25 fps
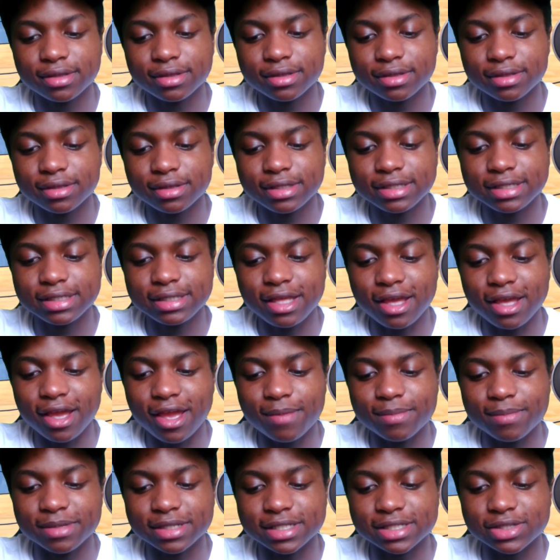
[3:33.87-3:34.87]
This
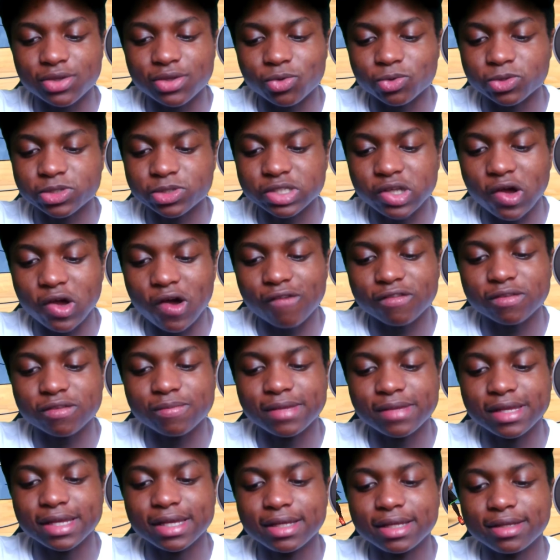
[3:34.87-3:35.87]
game is so soft,
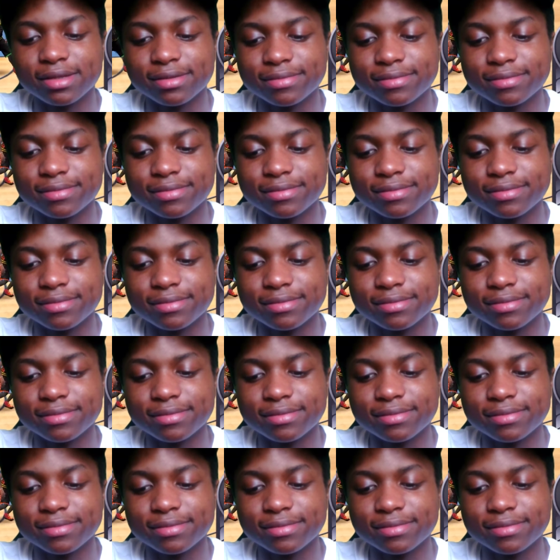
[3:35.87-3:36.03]
man.